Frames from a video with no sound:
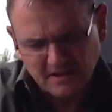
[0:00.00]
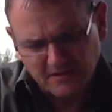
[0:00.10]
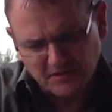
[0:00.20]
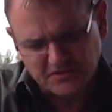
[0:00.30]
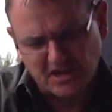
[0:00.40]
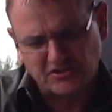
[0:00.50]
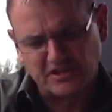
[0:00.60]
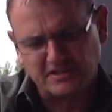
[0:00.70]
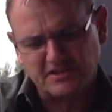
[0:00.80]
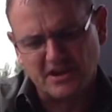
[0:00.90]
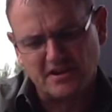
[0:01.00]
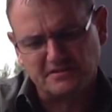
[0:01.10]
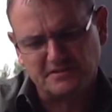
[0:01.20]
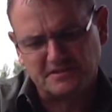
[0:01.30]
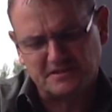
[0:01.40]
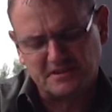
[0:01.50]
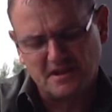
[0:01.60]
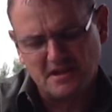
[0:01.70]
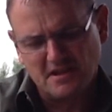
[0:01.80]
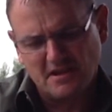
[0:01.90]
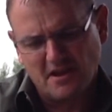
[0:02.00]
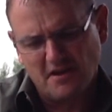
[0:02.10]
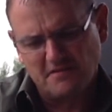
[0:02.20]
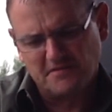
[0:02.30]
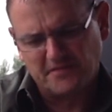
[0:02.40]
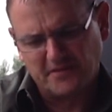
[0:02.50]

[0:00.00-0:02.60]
I've got touching turns of